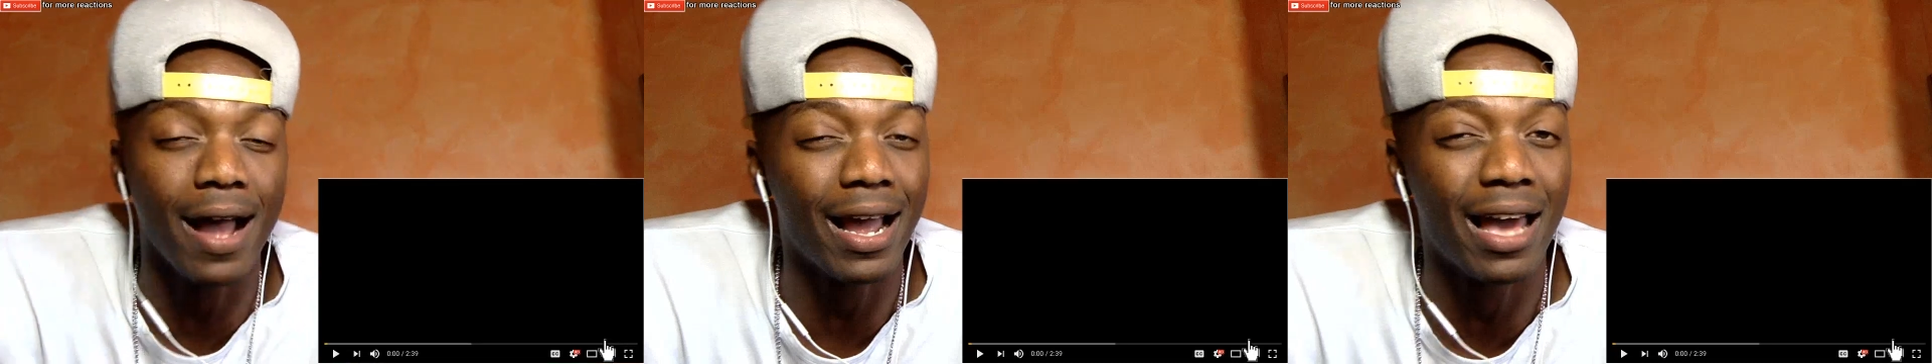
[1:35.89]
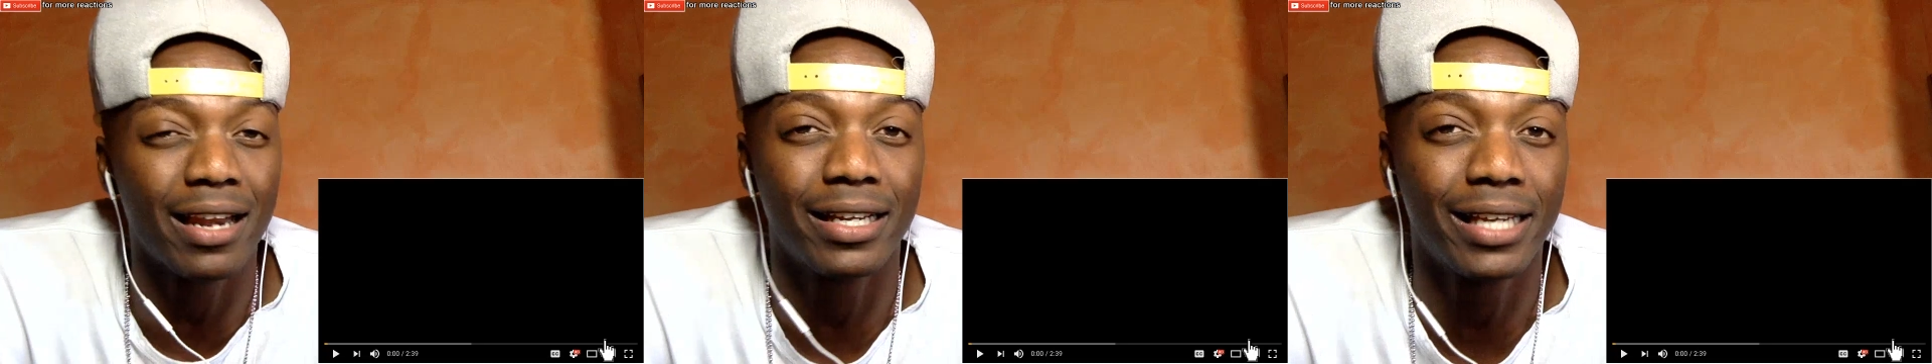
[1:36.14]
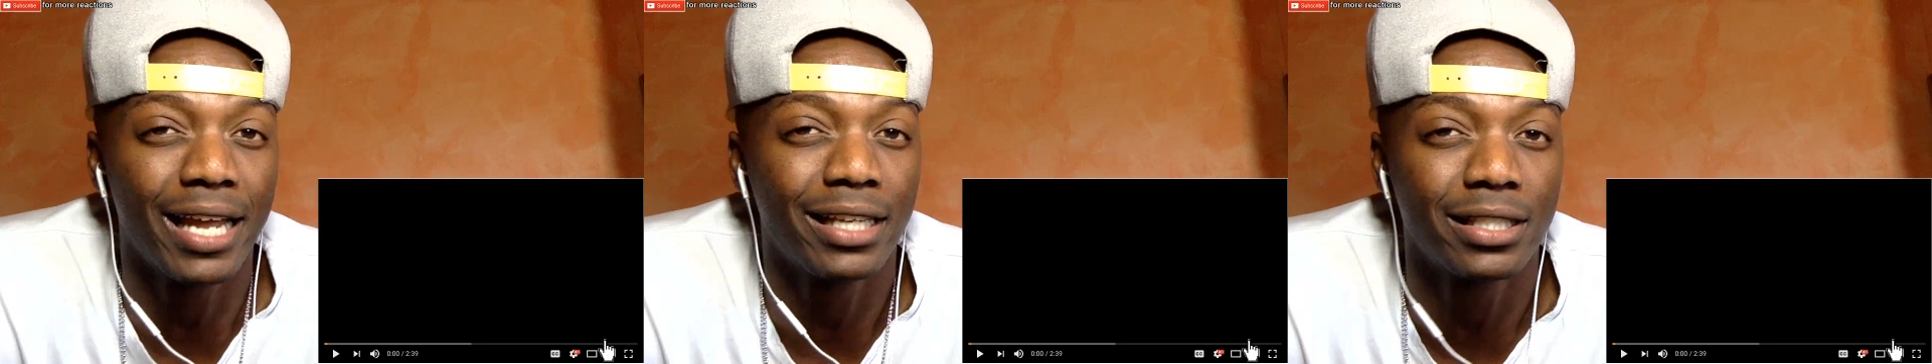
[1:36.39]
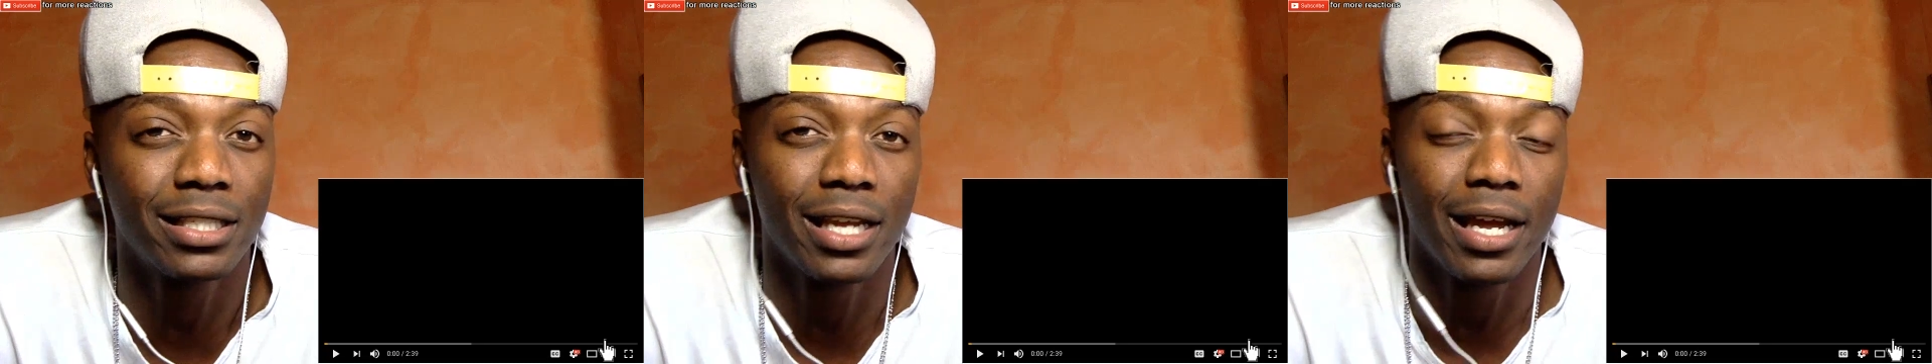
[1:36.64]
I got a
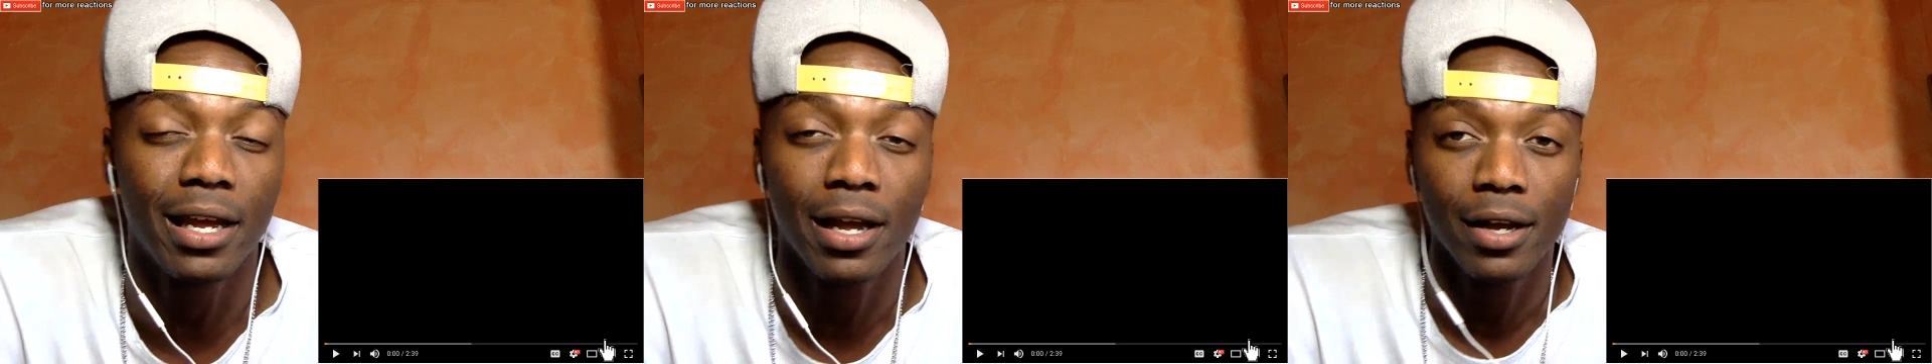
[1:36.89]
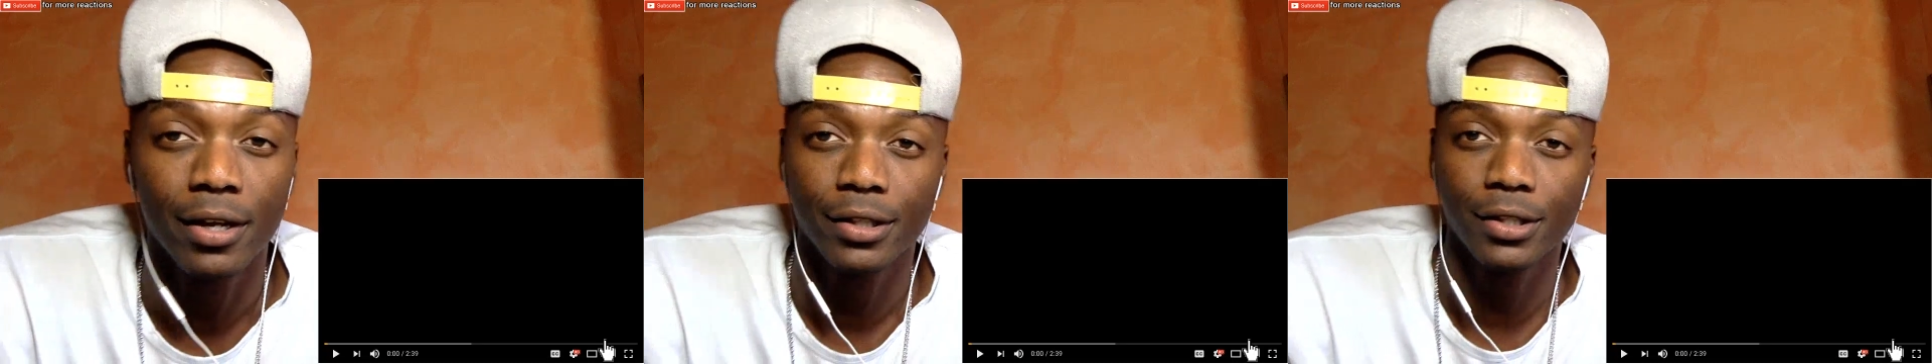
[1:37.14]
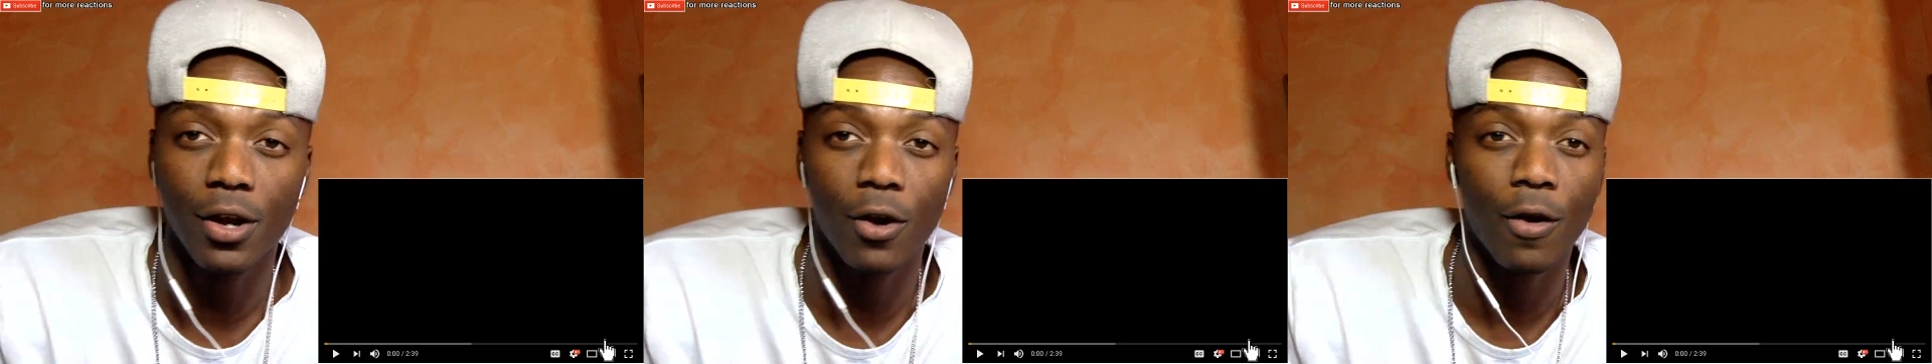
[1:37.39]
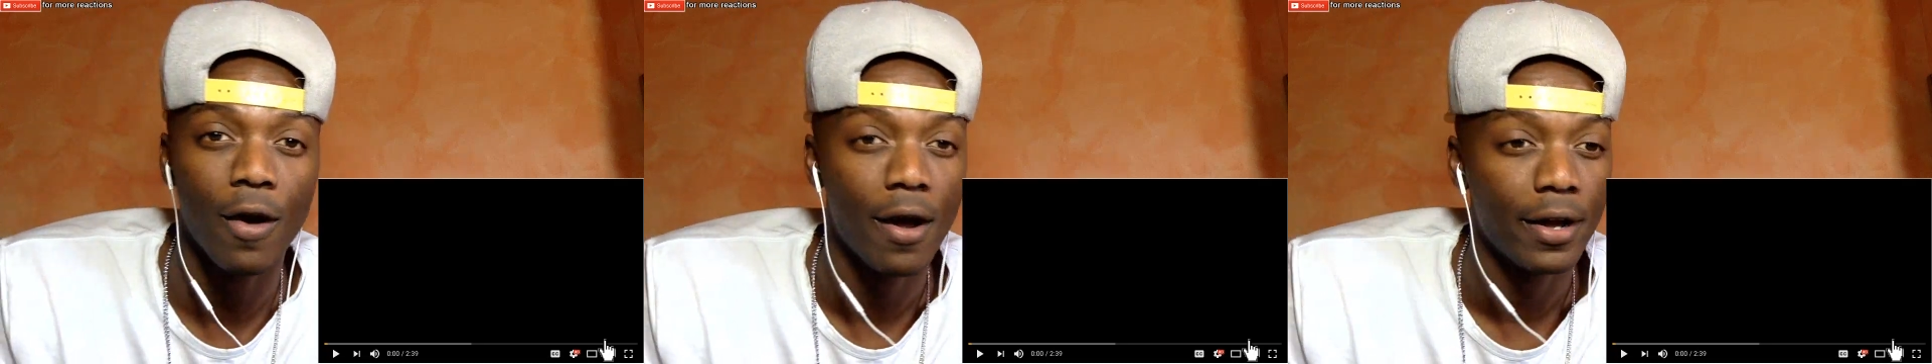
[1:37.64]
date tonight,
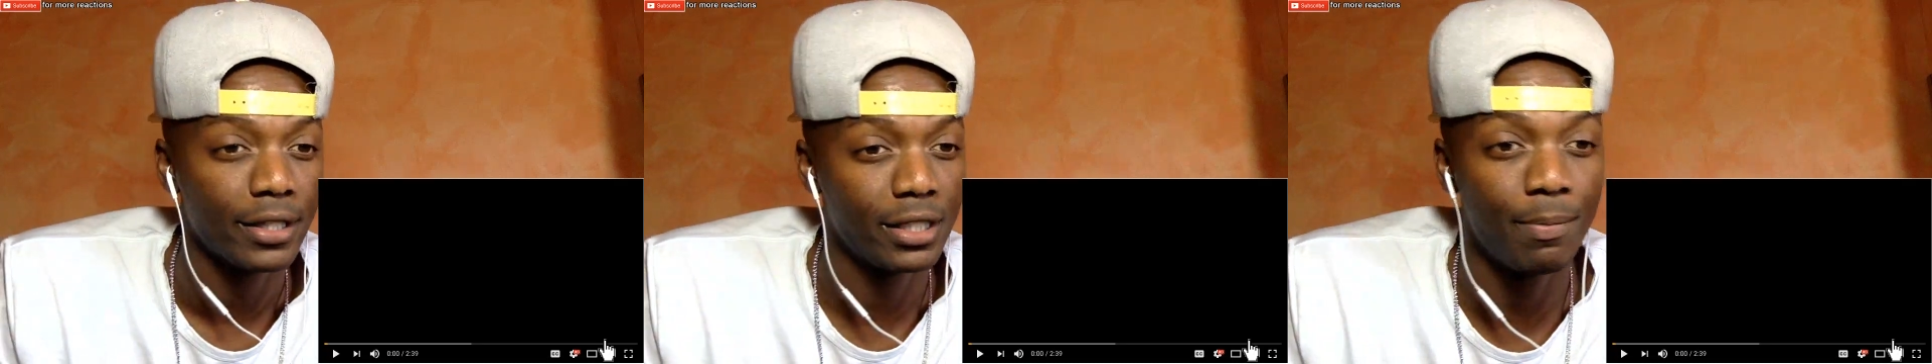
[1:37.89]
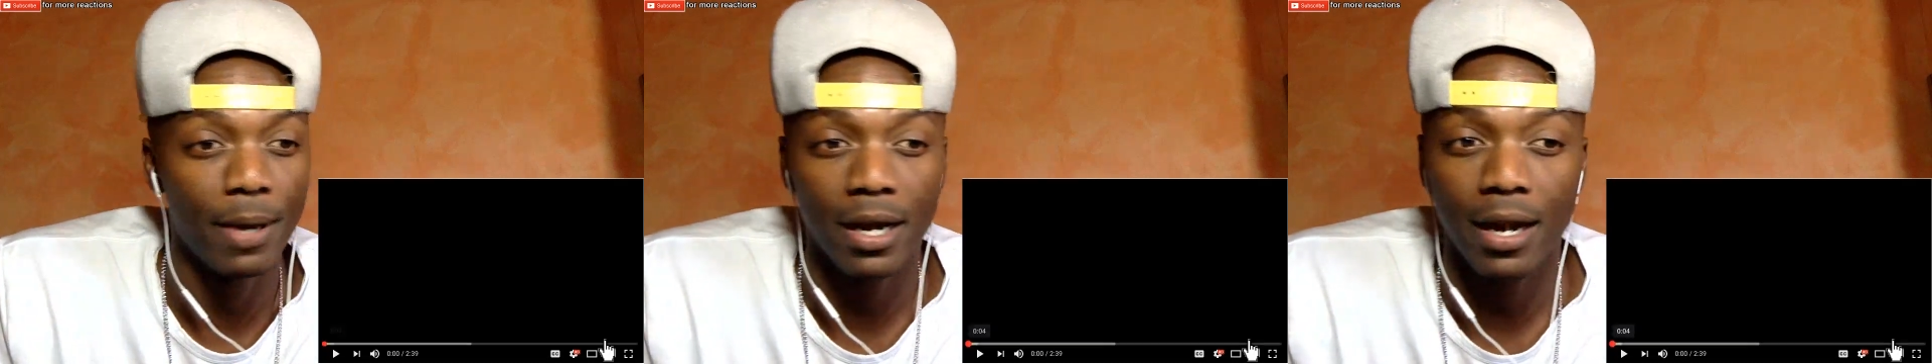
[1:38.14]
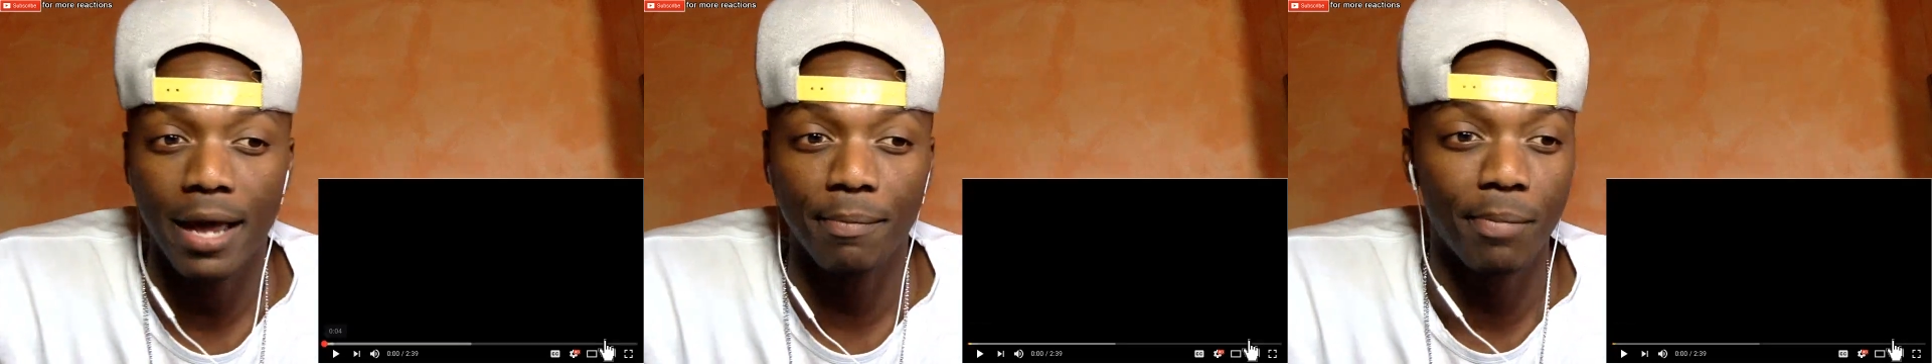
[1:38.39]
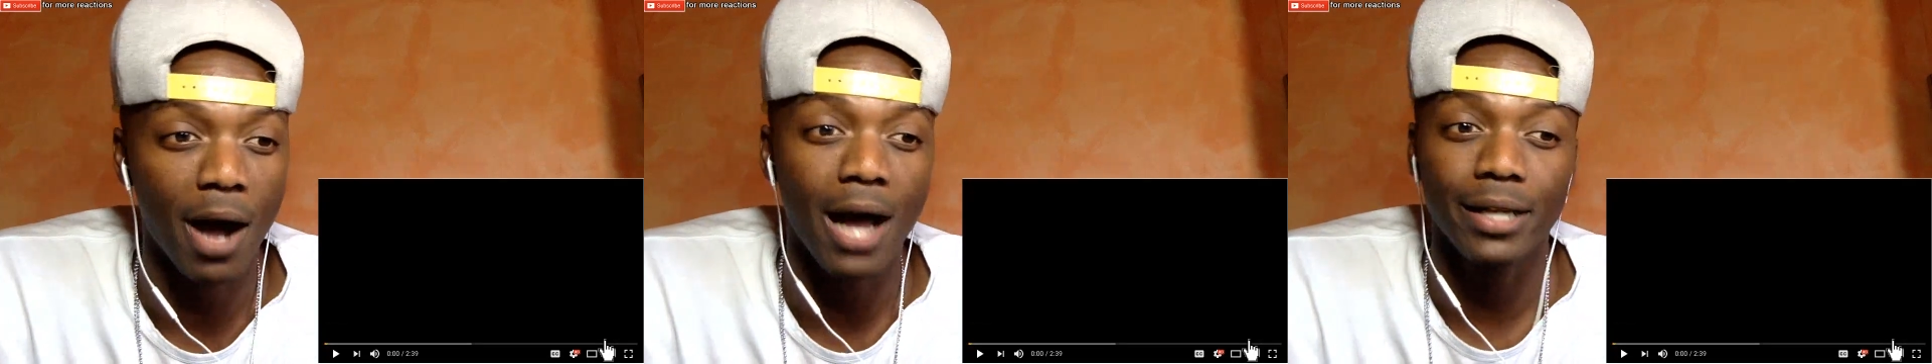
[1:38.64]
so she better
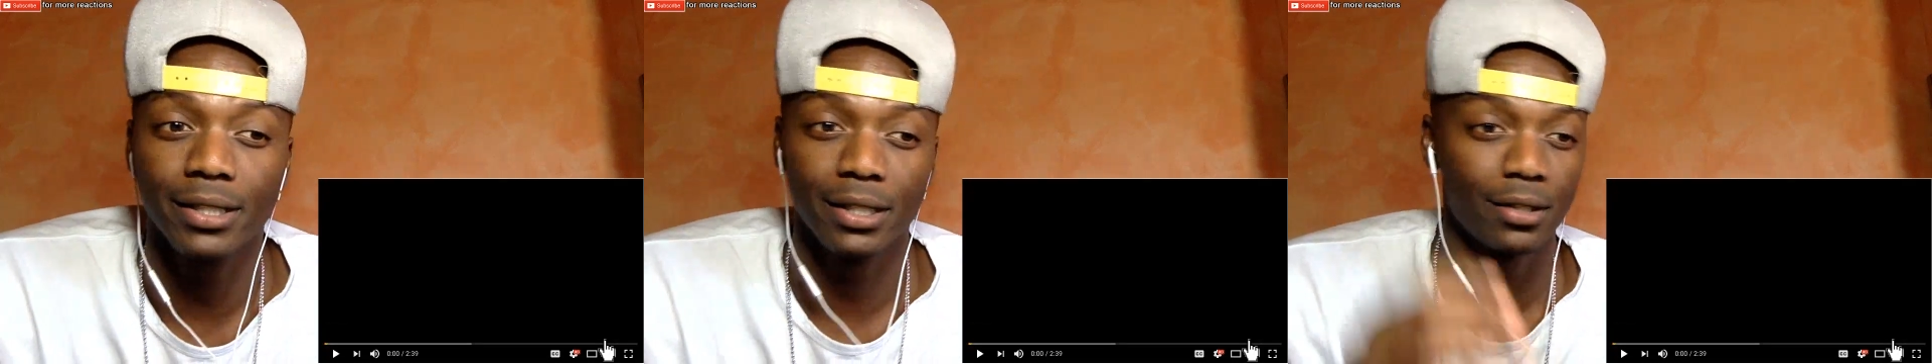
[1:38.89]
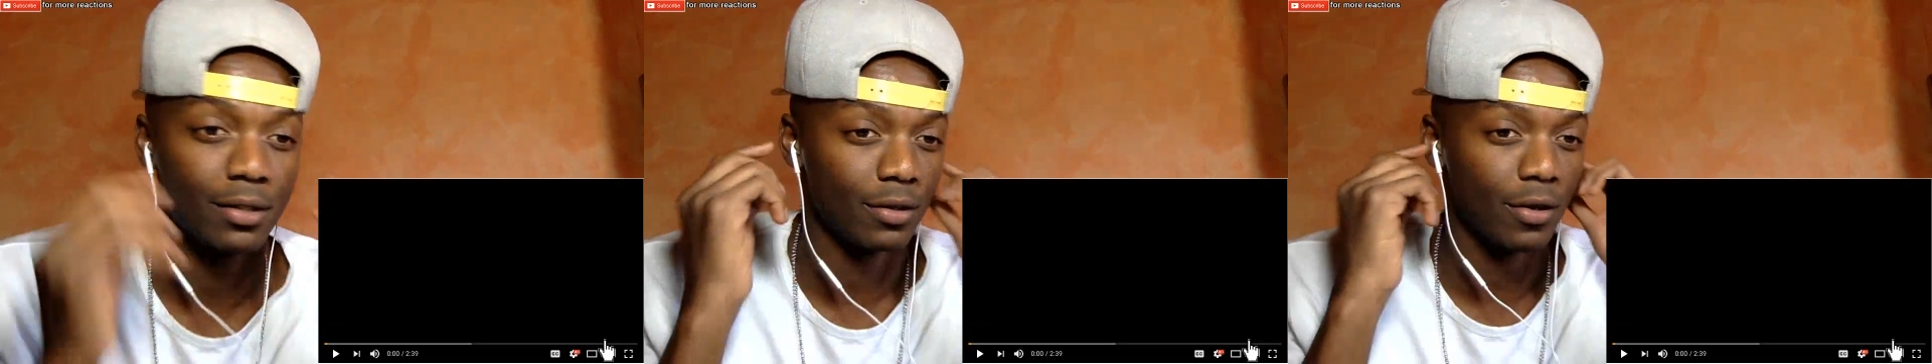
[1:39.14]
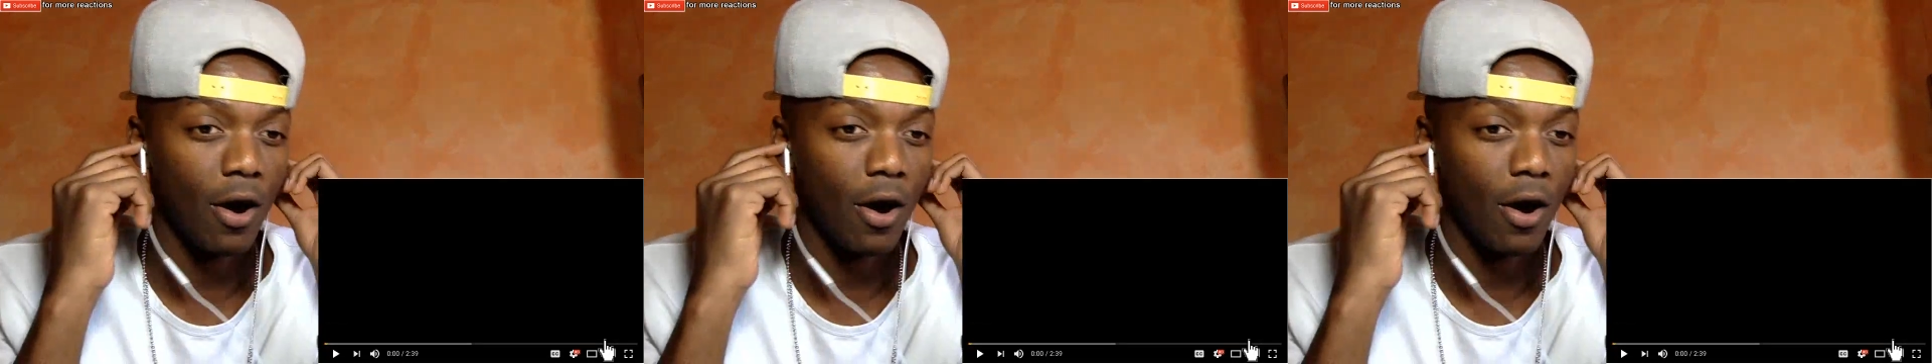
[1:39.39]
like boxing.